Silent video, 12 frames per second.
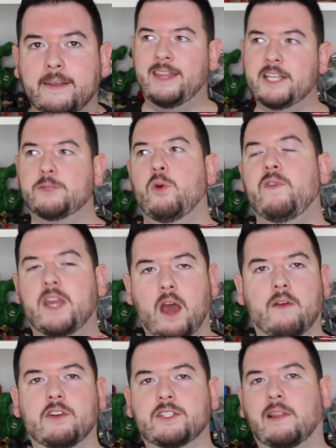This movie
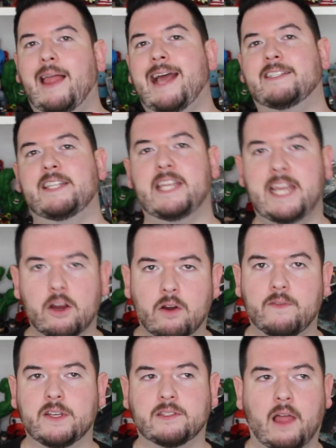covers the last year
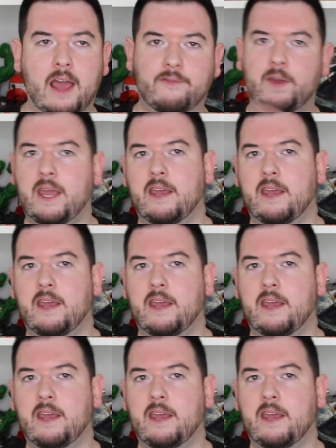of his life